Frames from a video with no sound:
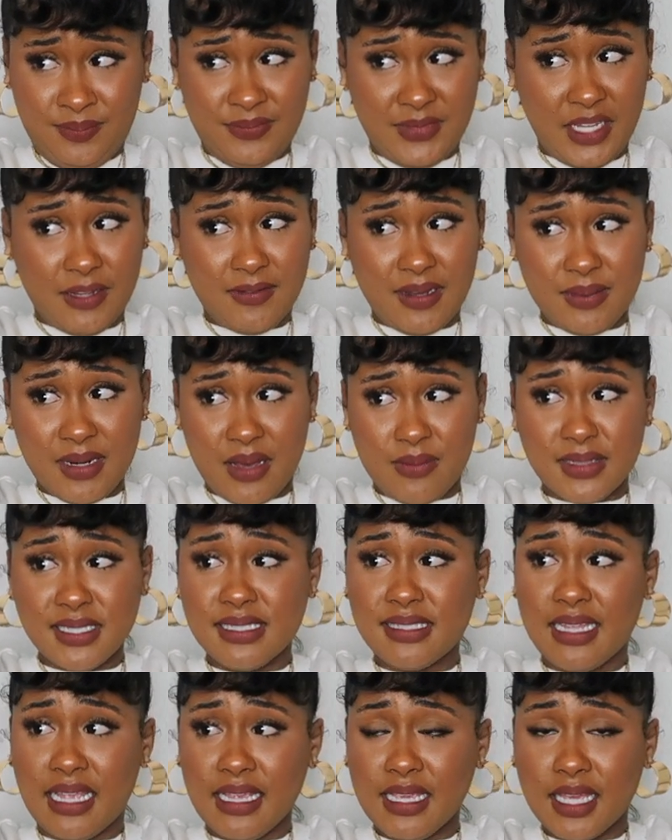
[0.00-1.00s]
if i'm not
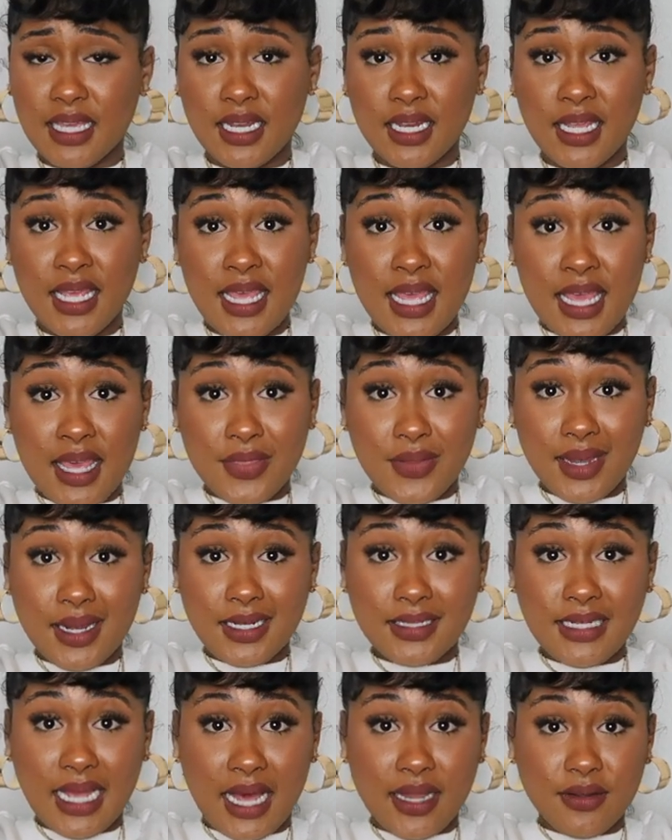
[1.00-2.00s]
mistaken like
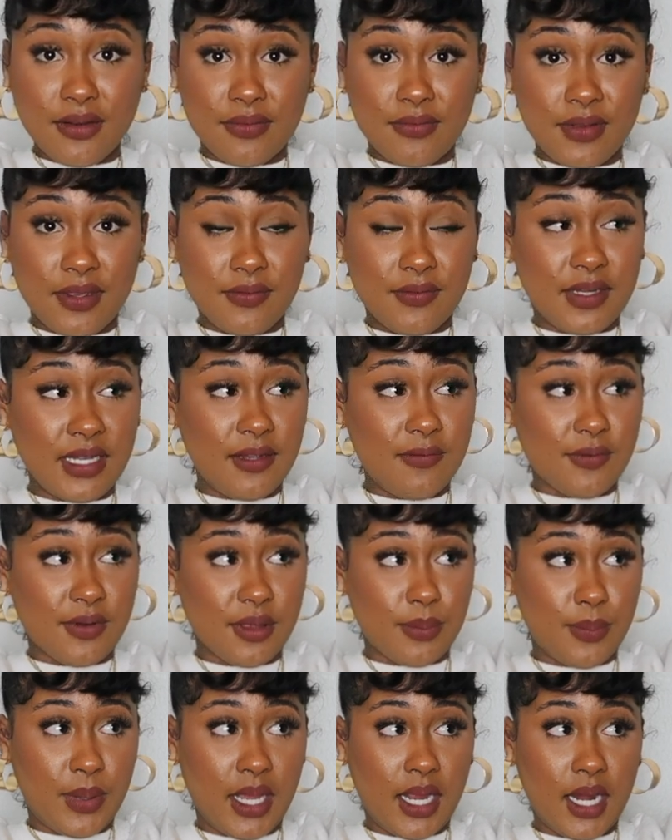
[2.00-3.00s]
a dollar fifty for
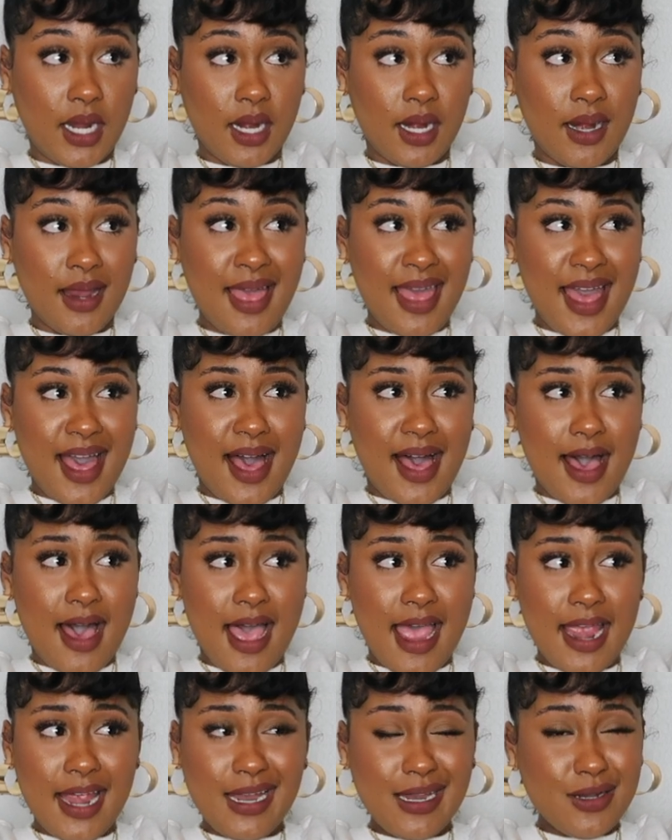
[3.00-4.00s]
the pair
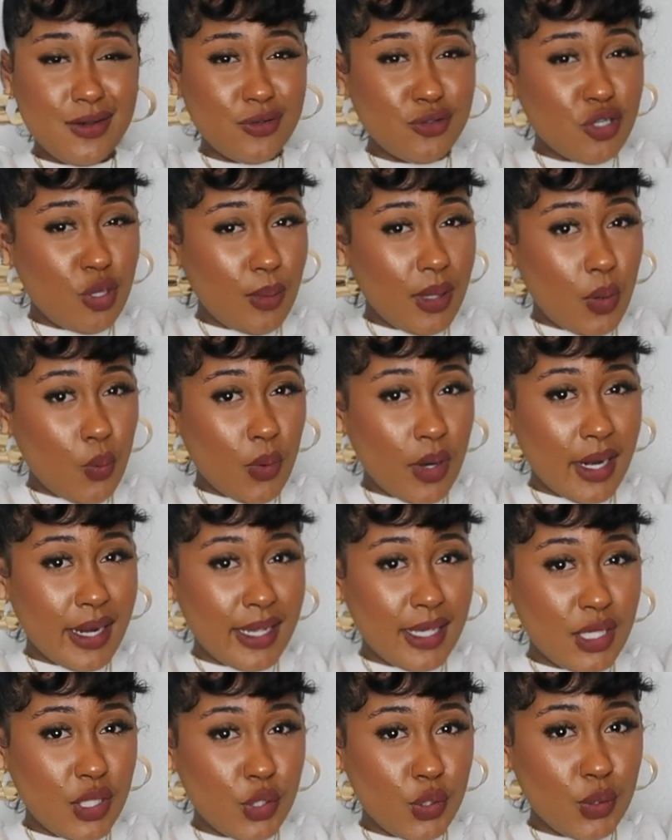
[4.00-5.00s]
i don't normally wear
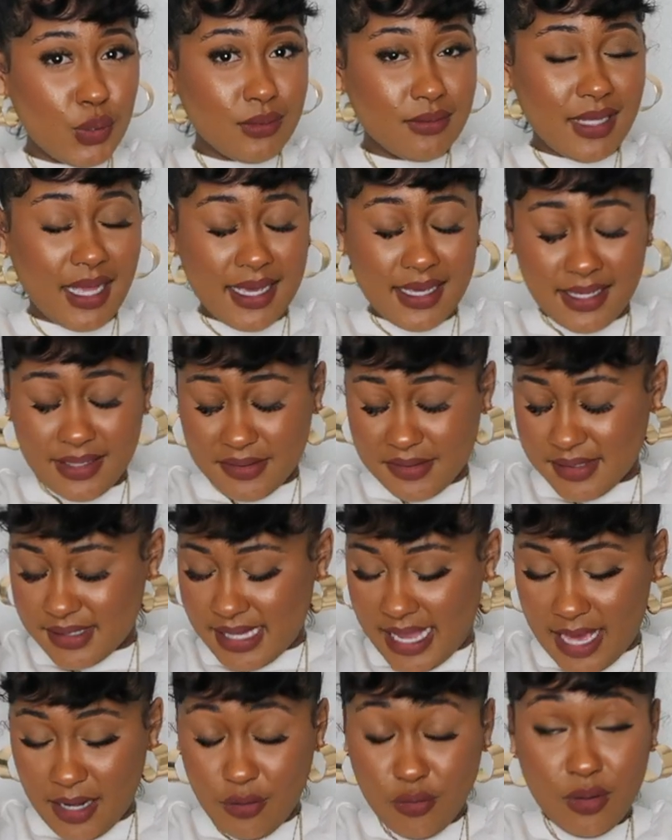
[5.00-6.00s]
heel not
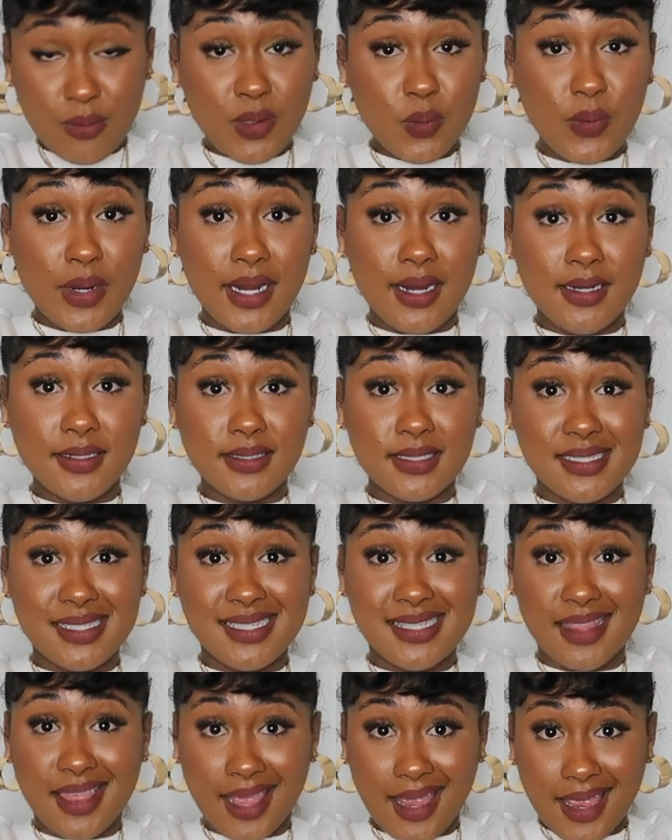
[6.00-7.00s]
heels i don't normally wear earrings
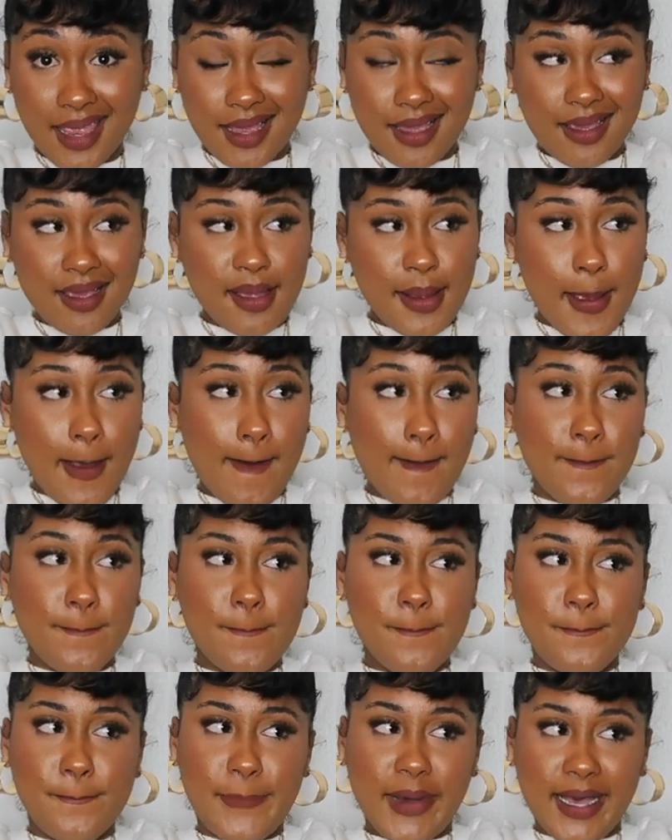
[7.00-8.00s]
this thick
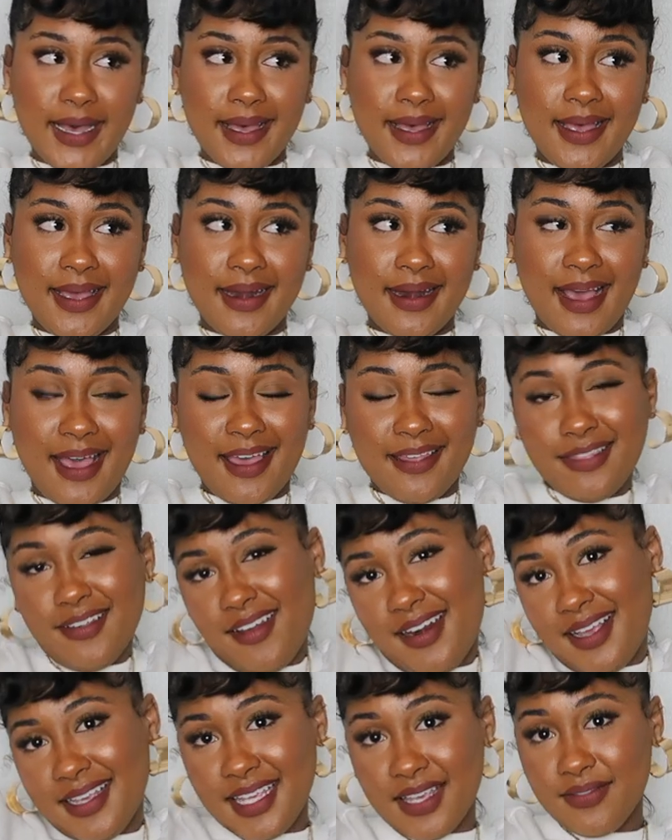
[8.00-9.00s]
but i
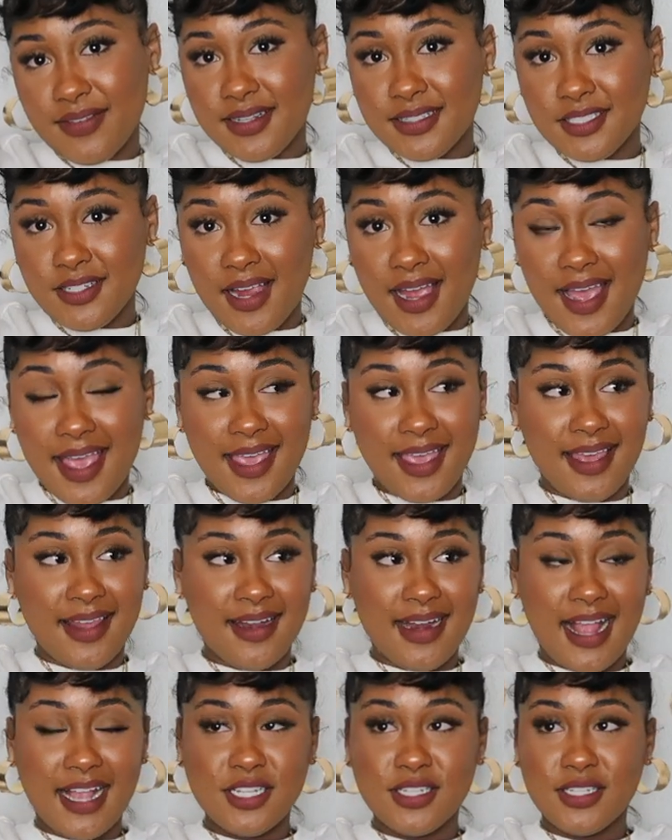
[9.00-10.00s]
thought i'd give it a try
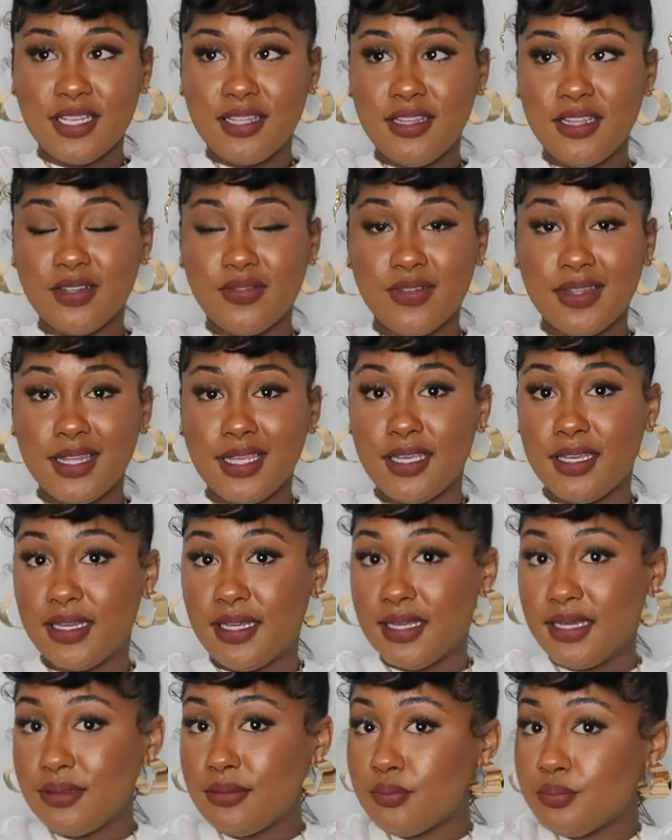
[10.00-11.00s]
and it actually looked really
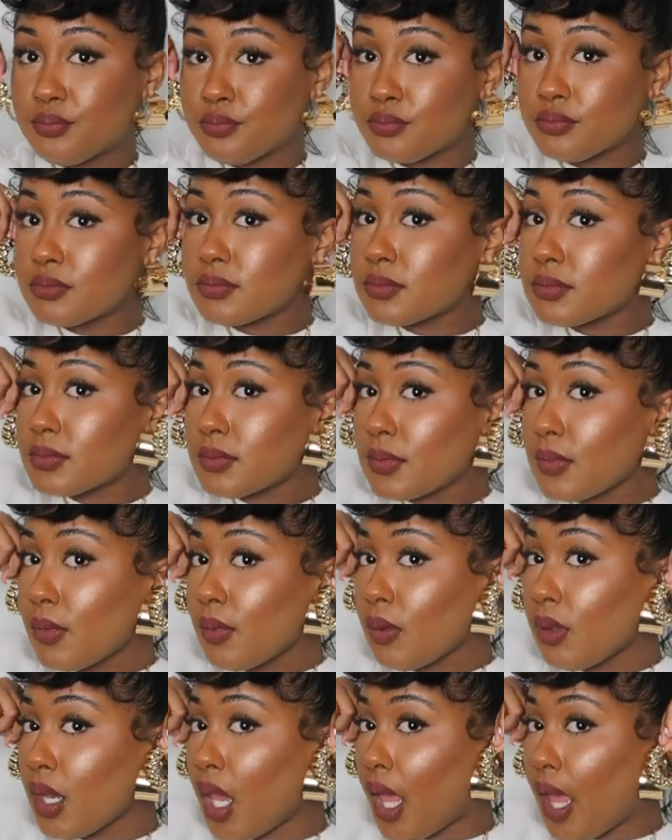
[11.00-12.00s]
good
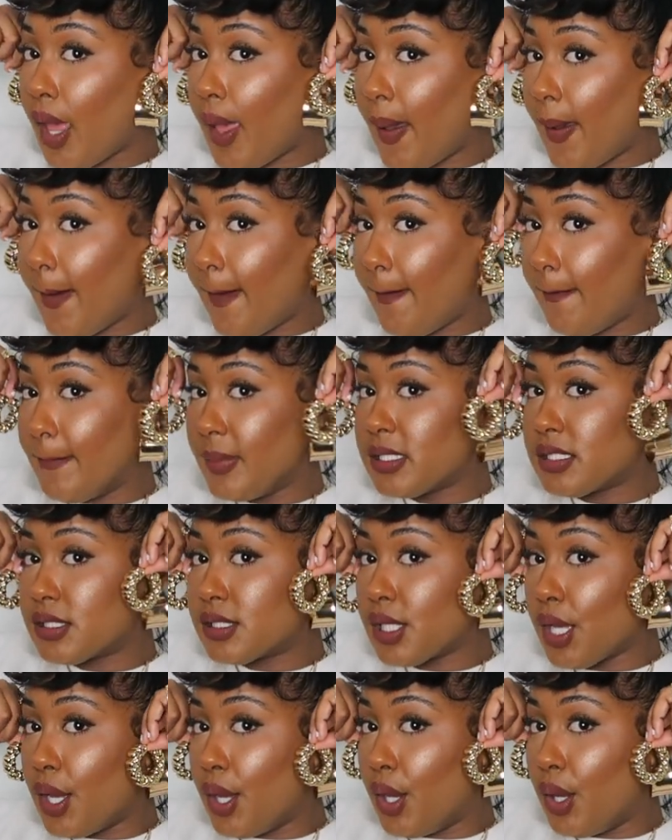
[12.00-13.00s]
um
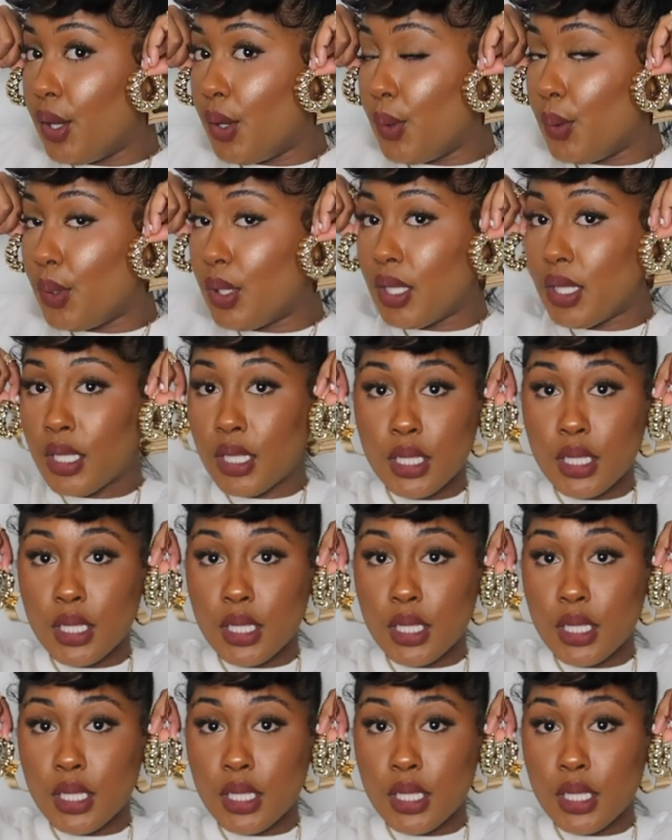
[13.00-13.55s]
so